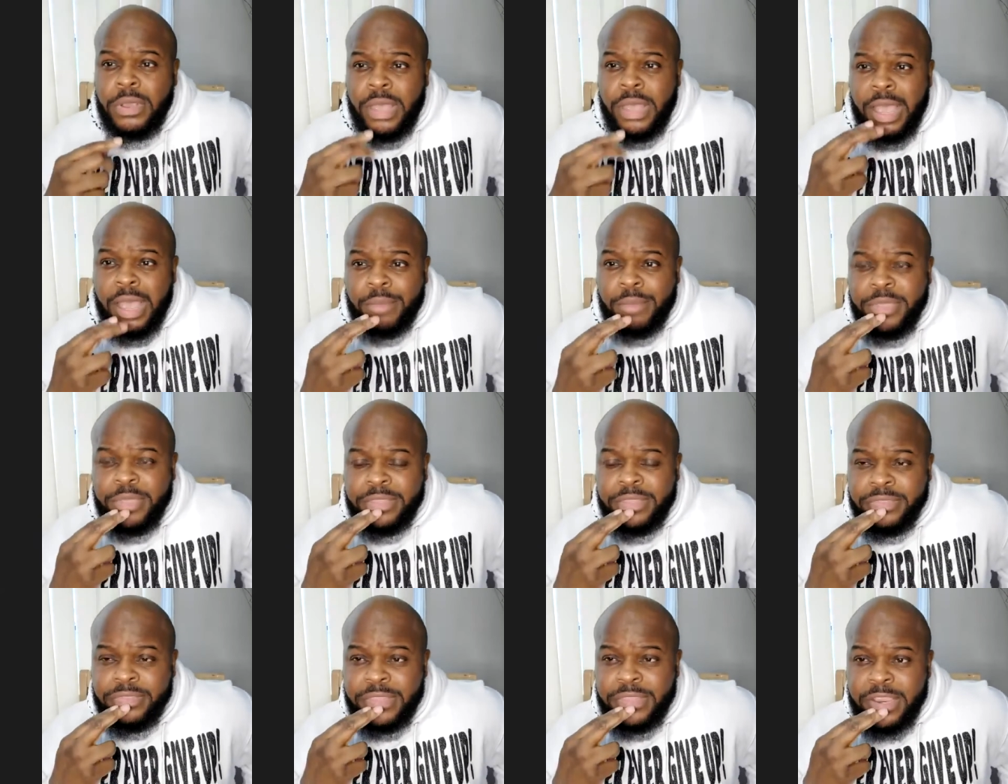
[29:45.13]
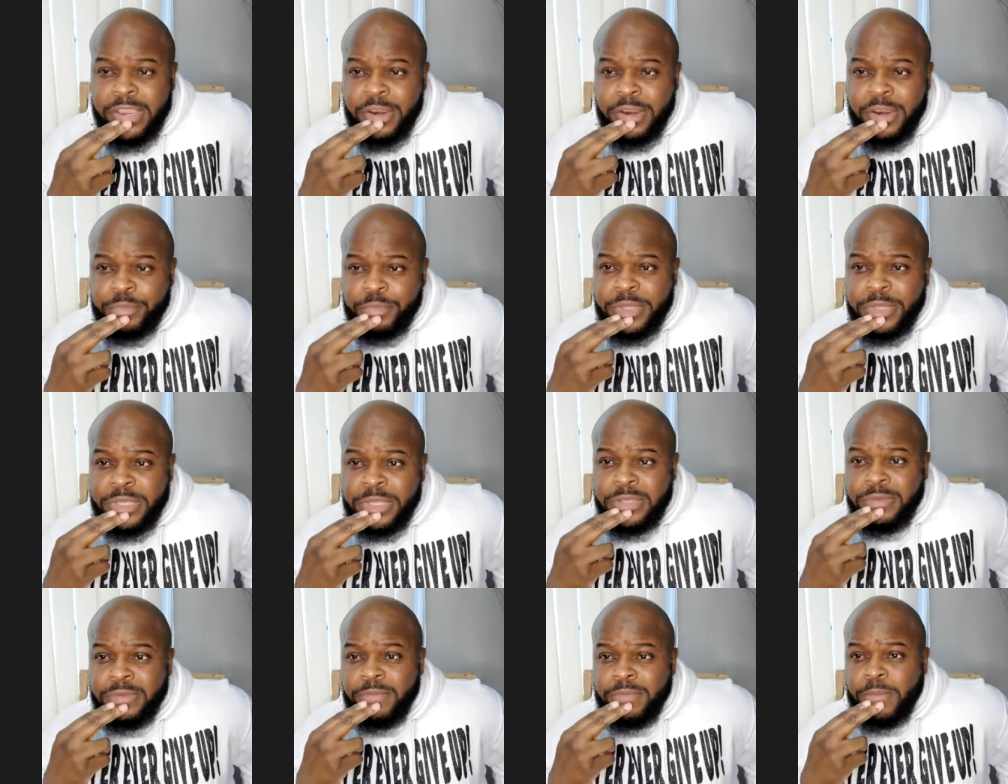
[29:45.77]
I'm in
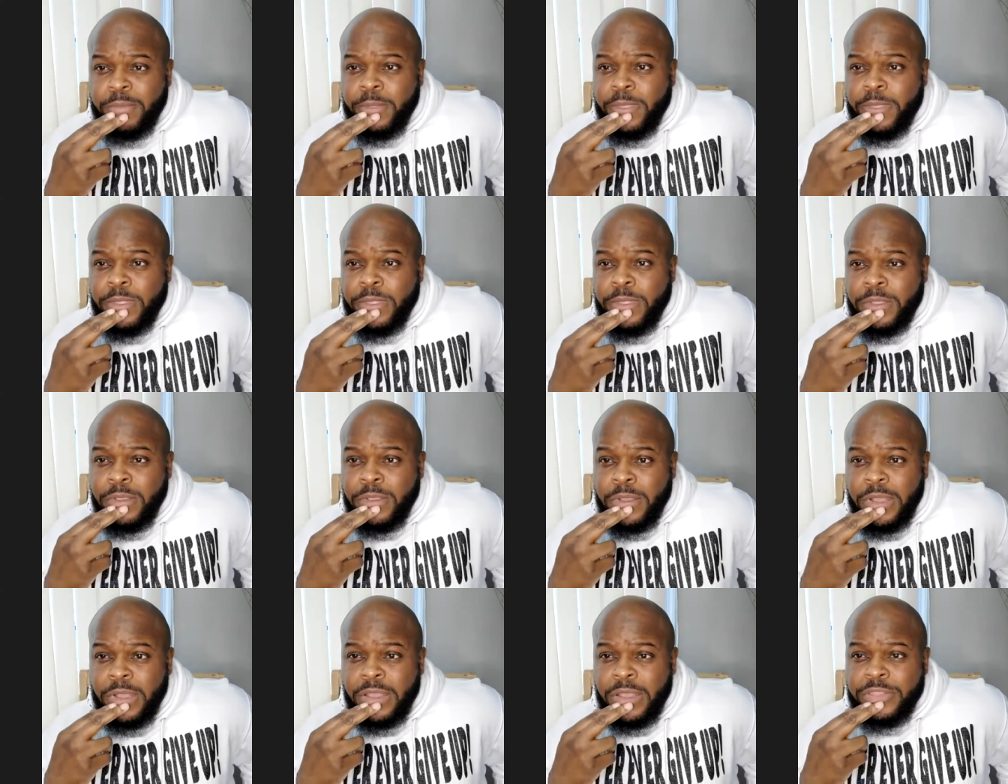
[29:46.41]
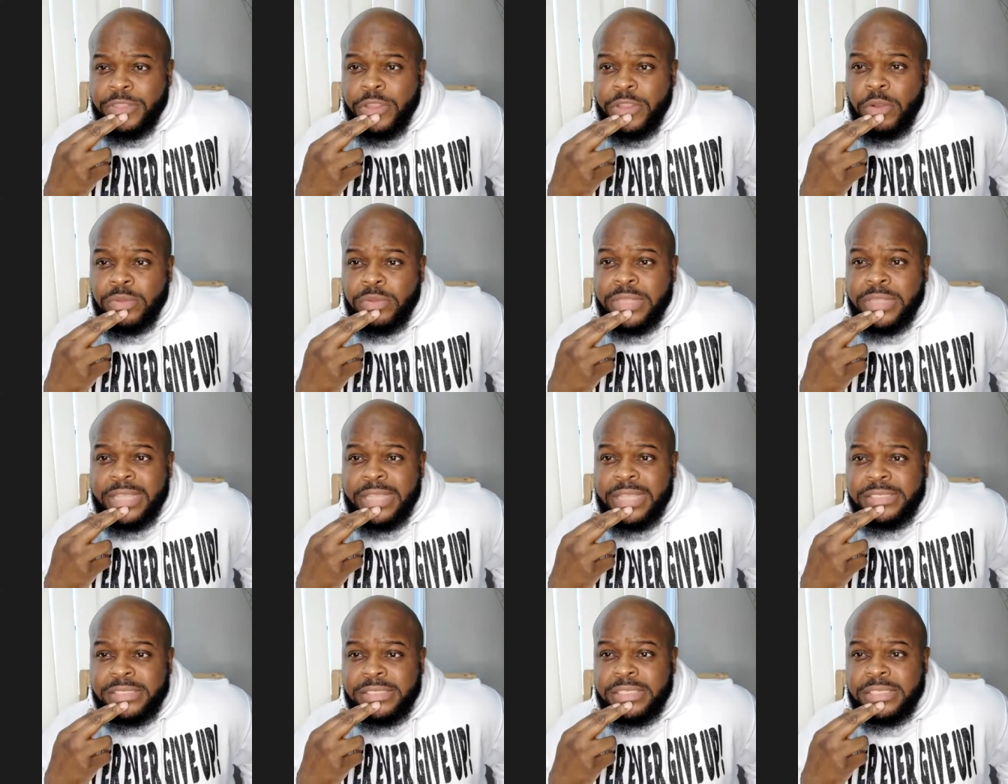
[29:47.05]
therapy uh, no
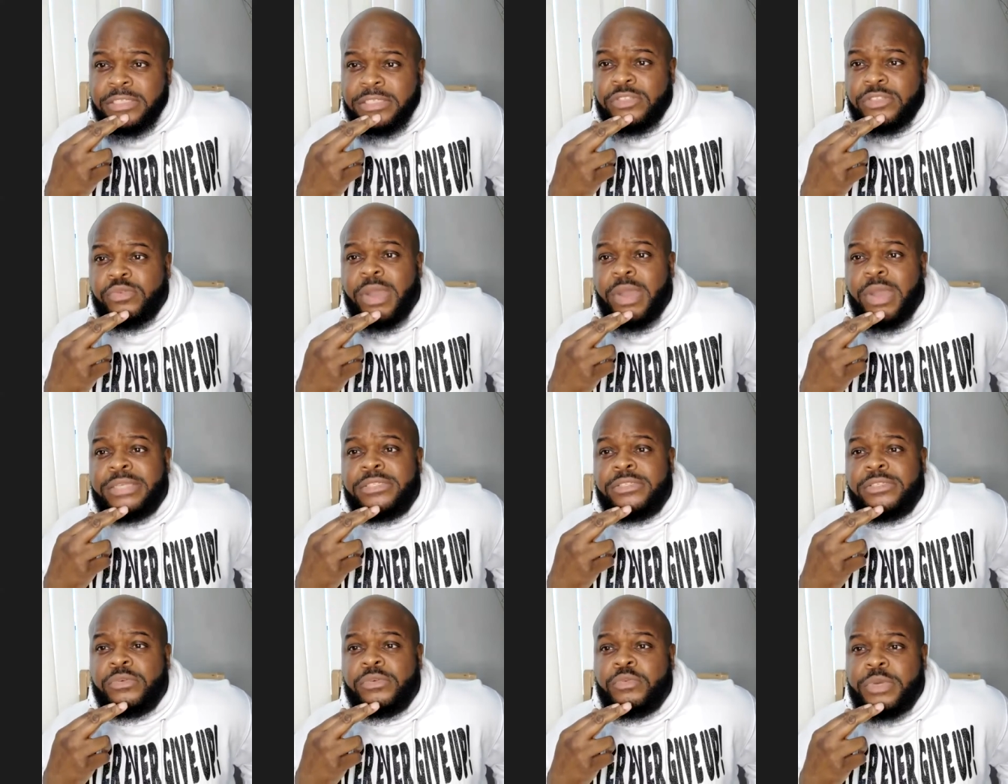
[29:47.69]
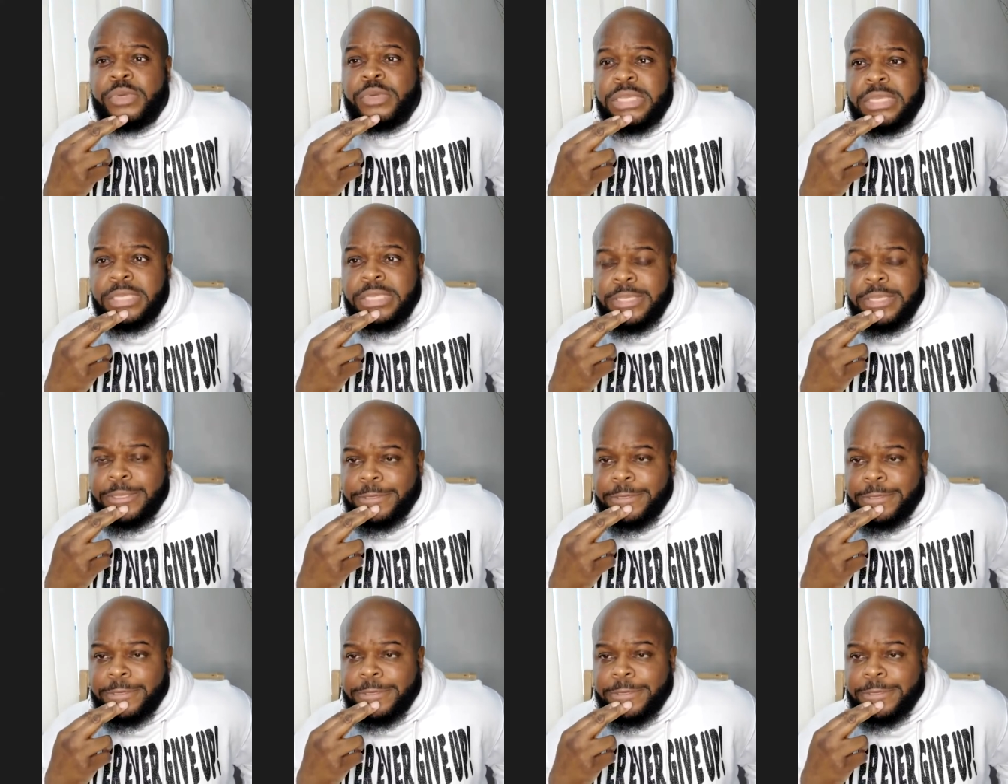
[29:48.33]
less than twice a week.